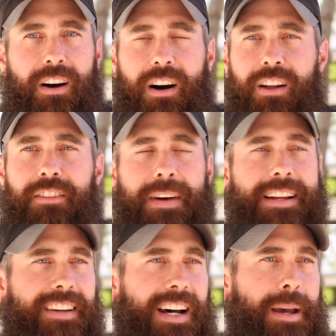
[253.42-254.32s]
all of
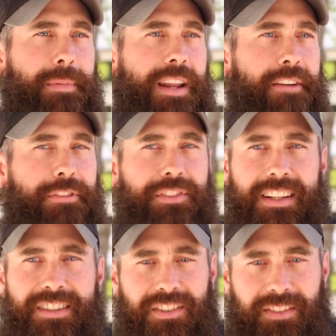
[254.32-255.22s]
my time and
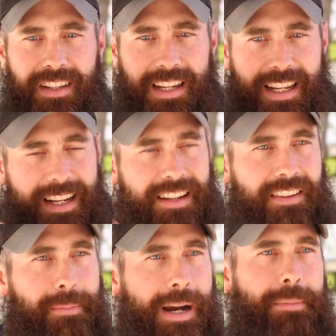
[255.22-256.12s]
efforts in just getting
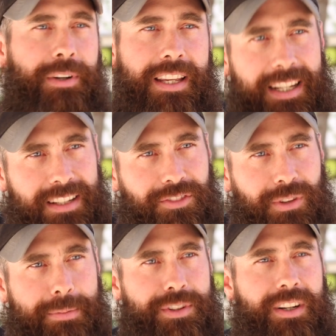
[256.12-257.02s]
into the Bible, getting into
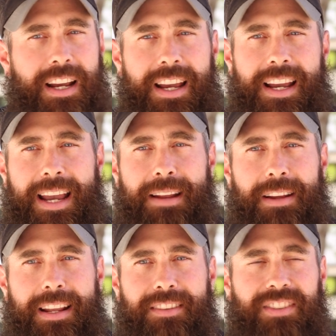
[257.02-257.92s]
Scripture,
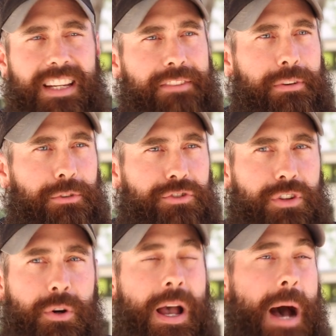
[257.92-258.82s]
and seeing if it was
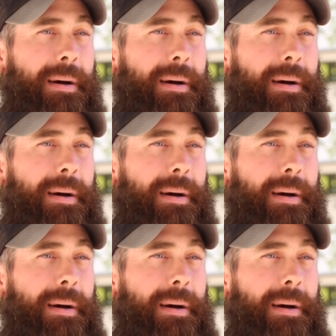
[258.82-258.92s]
true.